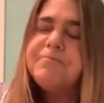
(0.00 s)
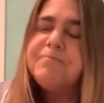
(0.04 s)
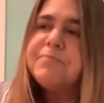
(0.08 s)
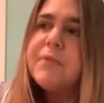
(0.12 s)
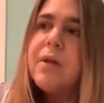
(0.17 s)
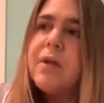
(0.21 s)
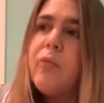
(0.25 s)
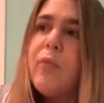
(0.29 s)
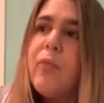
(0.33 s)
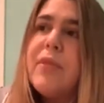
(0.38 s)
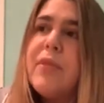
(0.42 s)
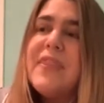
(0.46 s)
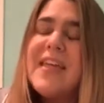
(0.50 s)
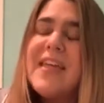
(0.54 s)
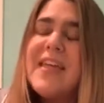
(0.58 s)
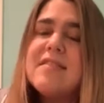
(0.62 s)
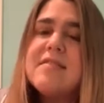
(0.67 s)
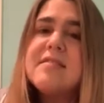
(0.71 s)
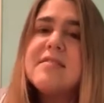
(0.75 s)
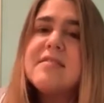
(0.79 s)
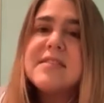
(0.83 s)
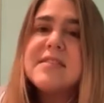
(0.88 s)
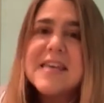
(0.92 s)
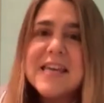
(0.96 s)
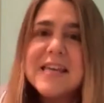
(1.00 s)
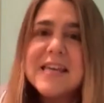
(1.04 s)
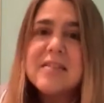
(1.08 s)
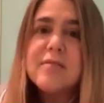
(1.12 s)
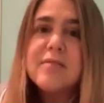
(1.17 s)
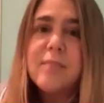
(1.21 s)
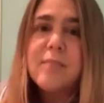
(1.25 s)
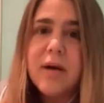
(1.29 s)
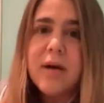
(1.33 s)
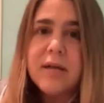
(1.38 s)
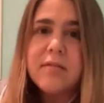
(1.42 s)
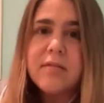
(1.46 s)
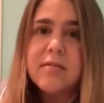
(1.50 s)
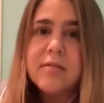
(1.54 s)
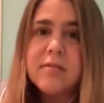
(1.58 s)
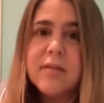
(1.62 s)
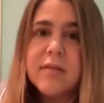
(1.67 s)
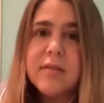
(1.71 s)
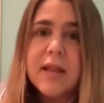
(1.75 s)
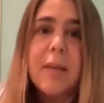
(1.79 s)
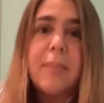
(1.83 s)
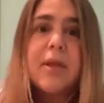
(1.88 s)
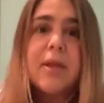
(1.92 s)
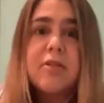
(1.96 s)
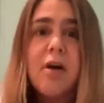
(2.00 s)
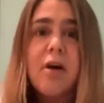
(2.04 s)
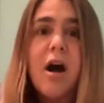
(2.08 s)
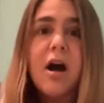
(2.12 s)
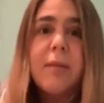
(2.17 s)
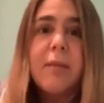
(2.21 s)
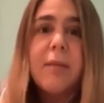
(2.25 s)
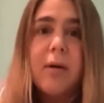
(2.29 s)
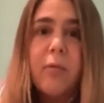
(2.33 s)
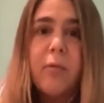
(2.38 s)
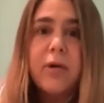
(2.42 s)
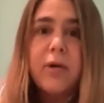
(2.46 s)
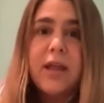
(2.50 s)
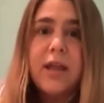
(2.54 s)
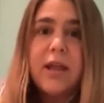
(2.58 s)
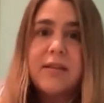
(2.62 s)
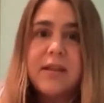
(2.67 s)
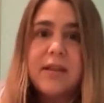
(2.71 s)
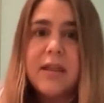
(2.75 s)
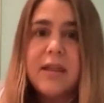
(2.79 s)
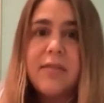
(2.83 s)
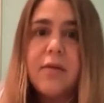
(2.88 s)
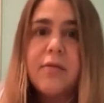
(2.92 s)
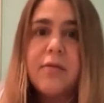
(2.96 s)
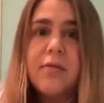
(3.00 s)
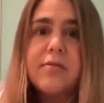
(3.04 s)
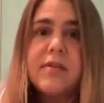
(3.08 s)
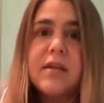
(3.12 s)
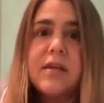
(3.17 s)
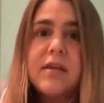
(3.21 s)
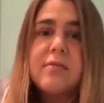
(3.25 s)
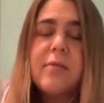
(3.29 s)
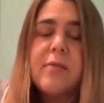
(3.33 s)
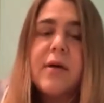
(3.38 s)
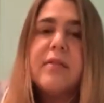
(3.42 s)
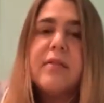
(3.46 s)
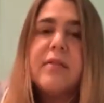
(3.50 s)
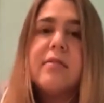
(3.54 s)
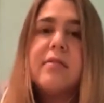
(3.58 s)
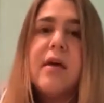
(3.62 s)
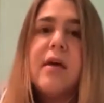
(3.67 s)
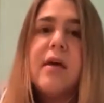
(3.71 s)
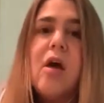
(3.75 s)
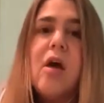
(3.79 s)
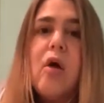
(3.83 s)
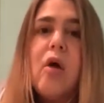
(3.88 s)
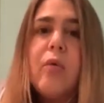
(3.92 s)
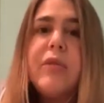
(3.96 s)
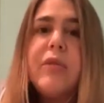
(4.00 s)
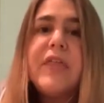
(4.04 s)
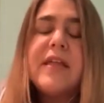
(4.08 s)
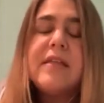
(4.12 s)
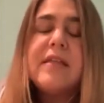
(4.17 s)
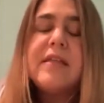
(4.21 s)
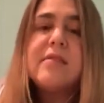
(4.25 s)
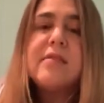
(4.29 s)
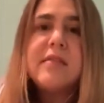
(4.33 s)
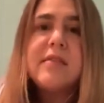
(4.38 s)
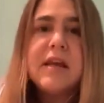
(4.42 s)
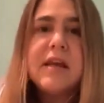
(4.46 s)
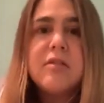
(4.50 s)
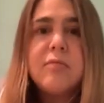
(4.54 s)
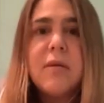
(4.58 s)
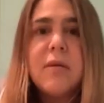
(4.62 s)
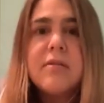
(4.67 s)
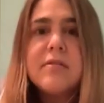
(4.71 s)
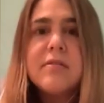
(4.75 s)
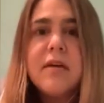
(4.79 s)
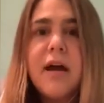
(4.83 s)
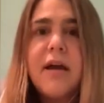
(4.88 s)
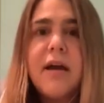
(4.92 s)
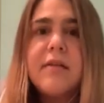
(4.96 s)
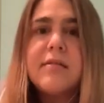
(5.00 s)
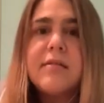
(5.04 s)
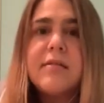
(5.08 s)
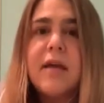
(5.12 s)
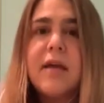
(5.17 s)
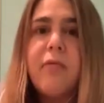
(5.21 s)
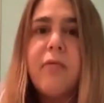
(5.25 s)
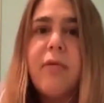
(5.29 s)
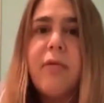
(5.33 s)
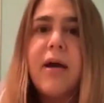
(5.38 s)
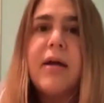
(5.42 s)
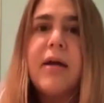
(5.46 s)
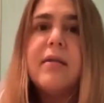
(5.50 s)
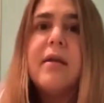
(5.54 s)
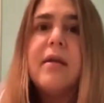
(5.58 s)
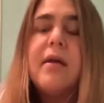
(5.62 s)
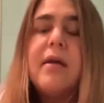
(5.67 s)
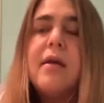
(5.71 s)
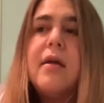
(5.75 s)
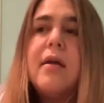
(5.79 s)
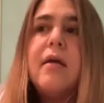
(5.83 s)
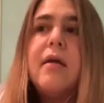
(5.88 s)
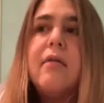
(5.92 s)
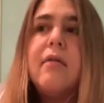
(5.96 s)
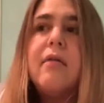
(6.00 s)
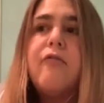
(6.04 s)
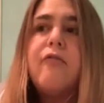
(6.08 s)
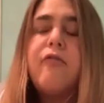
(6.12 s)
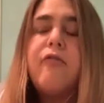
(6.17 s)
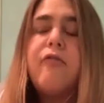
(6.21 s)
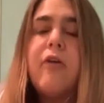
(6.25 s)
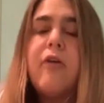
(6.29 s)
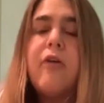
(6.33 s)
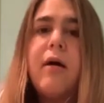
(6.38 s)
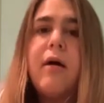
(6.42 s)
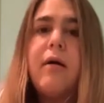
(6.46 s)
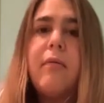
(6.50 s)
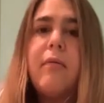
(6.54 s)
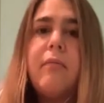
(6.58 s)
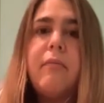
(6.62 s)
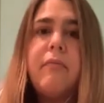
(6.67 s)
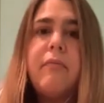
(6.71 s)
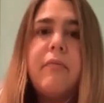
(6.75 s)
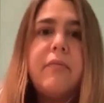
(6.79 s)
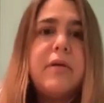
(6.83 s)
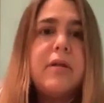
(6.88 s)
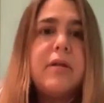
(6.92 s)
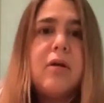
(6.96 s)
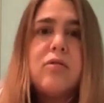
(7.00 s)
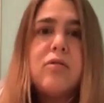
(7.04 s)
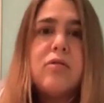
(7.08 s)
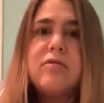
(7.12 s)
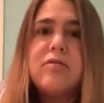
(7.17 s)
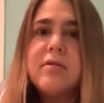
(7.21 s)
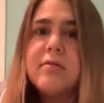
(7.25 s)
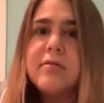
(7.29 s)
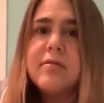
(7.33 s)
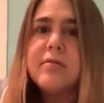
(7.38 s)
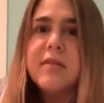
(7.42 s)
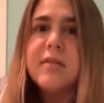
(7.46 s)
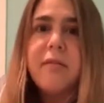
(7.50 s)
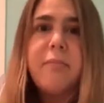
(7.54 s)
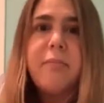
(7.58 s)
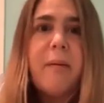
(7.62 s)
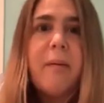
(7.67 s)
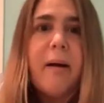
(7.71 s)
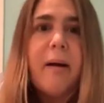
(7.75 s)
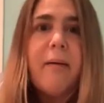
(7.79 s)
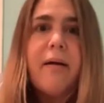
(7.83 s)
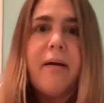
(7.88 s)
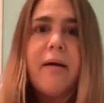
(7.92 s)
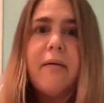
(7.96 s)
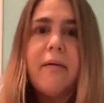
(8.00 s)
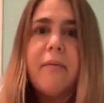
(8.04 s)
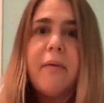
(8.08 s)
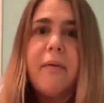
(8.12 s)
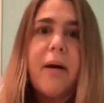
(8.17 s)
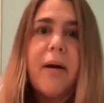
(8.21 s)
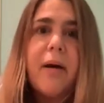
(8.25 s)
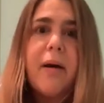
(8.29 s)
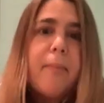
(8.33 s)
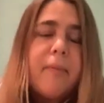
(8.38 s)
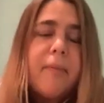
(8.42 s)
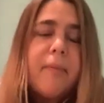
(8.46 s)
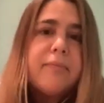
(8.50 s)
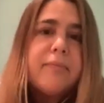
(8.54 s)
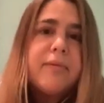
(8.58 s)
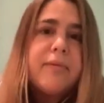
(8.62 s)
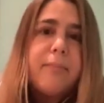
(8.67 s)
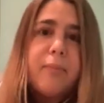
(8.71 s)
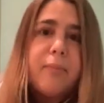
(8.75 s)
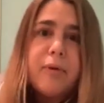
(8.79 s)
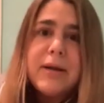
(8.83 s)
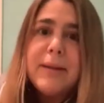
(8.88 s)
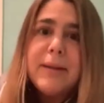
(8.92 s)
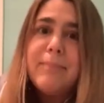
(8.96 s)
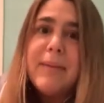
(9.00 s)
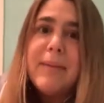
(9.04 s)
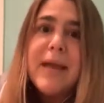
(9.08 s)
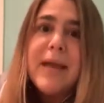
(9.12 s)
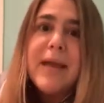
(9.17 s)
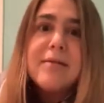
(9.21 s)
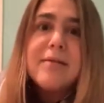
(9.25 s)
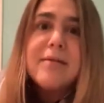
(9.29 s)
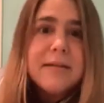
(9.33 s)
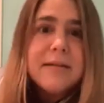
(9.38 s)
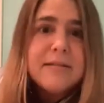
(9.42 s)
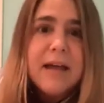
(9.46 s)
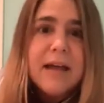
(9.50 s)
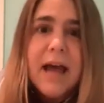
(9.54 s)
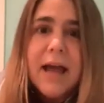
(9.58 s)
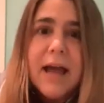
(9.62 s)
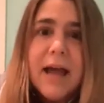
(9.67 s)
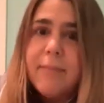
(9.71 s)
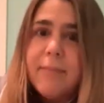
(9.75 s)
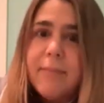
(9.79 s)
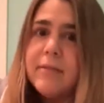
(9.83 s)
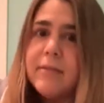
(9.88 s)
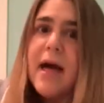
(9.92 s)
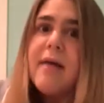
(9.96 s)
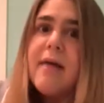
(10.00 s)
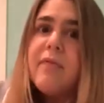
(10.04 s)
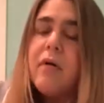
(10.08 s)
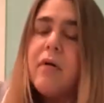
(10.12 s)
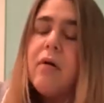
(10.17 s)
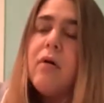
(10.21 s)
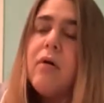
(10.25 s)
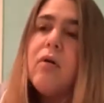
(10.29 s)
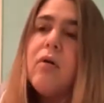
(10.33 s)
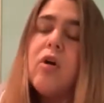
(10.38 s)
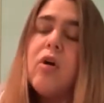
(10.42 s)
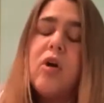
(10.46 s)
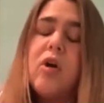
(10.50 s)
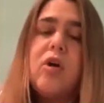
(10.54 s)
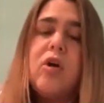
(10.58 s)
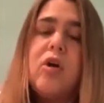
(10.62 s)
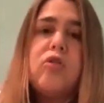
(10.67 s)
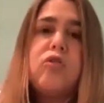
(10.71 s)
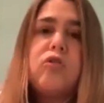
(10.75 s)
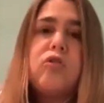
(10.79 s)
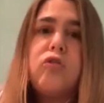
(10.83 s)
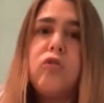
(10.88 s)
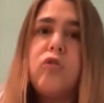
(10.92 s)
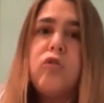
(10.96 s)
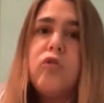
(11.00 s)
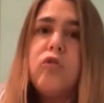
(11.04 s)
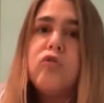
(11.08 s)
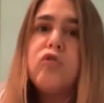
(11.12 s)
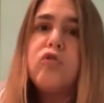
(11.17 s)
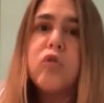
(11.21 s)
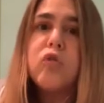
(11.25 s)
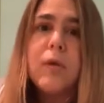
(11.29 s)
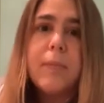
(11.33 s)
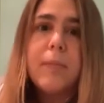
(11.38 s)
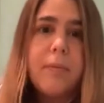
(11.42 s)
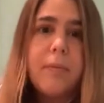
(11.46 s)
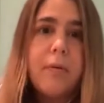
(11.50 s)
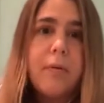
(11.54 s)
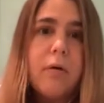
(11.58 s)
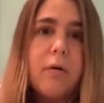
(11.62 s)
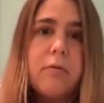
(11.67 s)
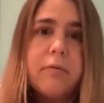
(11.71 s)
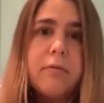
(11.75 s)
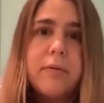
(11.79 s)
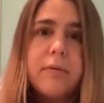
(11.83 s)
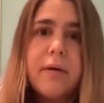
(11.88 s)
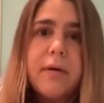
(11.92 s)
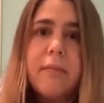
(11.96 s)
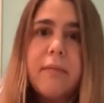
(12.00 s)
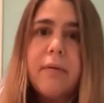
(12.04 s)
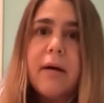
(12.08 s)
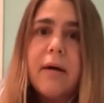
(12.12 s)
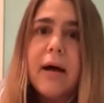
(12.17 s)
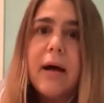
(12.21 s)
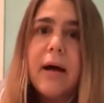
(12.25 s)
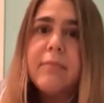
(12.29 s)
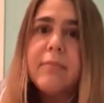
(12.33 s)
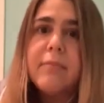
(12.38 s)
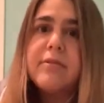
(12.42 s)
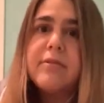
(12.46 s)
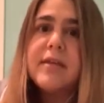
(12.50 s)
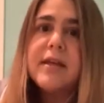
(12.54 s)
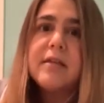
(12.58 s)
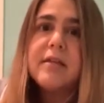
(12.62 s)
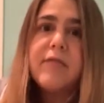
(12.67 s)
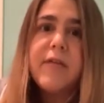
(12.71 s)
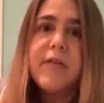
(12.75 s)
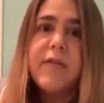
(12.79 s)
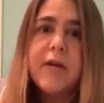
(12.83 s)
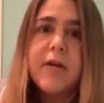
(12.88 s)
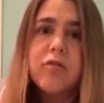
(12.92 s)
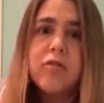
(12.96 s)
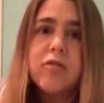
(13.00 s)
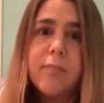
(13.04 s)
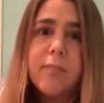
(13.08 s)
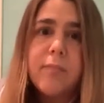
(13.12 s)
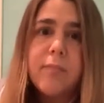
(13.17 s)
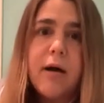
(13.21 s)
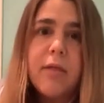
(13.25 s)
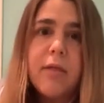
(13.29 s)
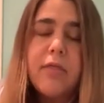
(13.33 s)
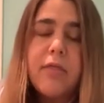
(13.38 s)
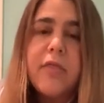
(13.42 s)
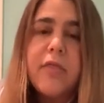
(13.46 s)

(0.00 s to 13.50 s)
Within 6 months, and I'm going to talk about what I did in those 6 months. Within 6 months, guys, I went from just a pretty basic diamond level to triple, 6 figures a month.